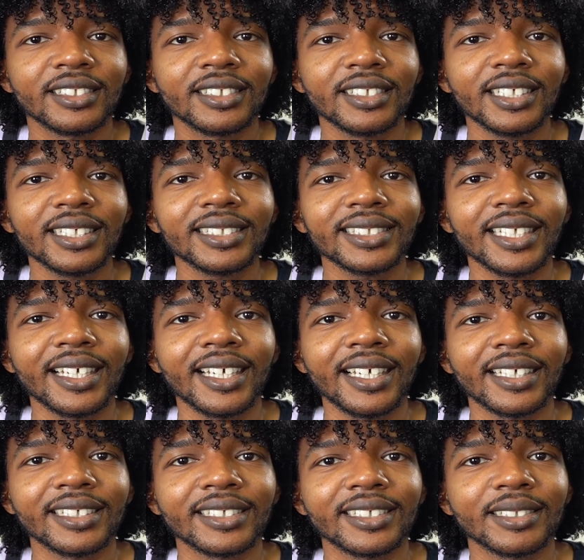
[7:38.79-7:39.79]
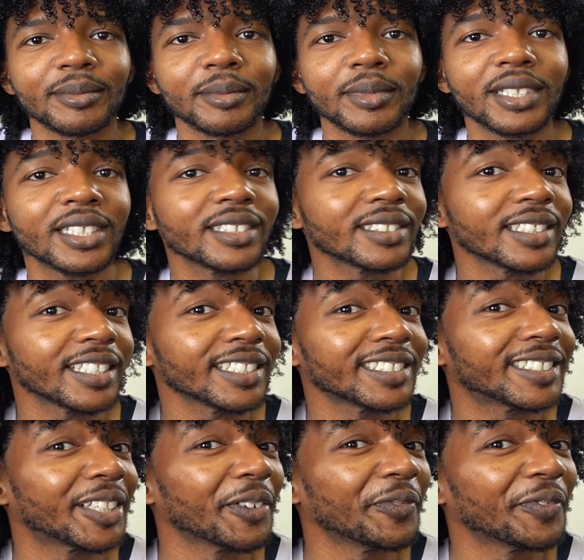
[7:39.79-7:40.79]
Look at that. But it's
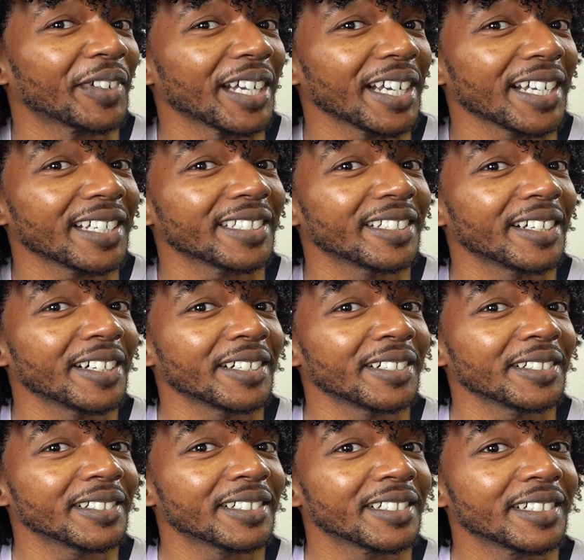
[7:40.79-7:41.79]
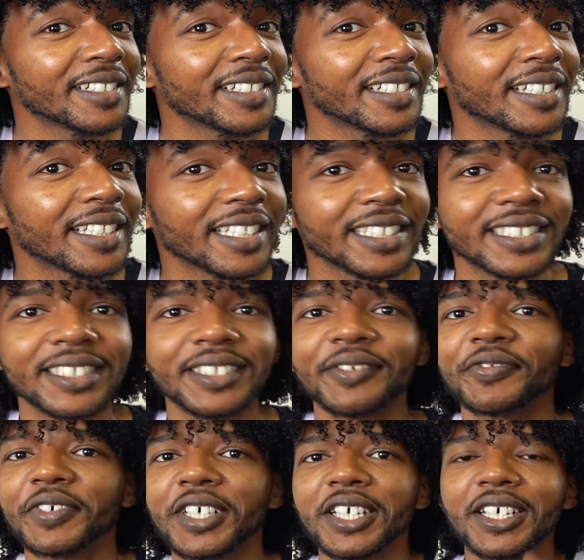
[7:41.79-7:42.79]
still fine though. It's still
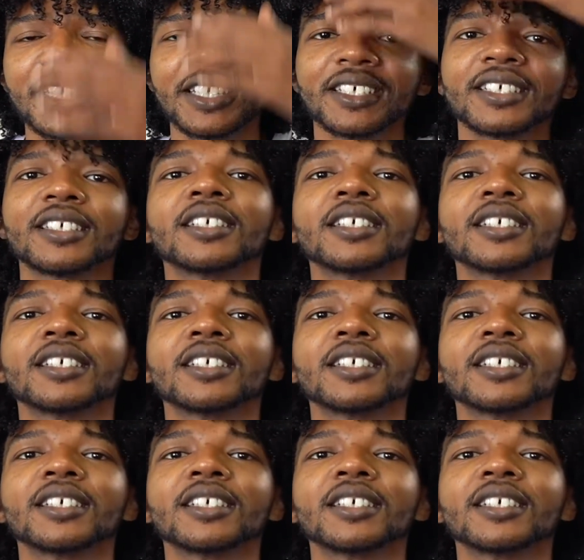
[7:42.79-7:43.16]
fine.